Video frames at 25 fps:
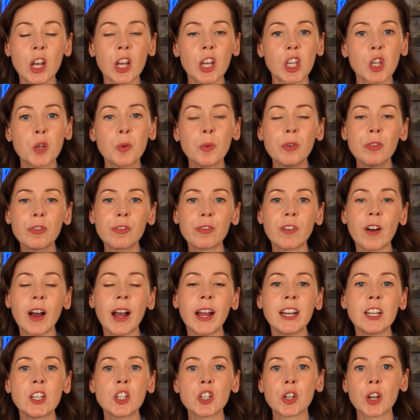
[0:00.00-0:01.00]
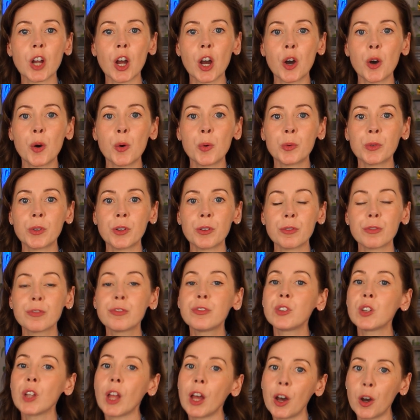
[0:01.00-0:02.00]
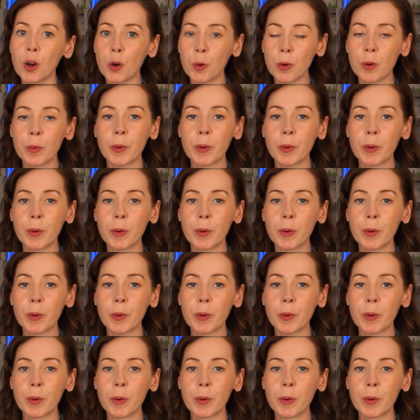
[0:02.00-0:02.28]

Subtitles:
you will find your own flow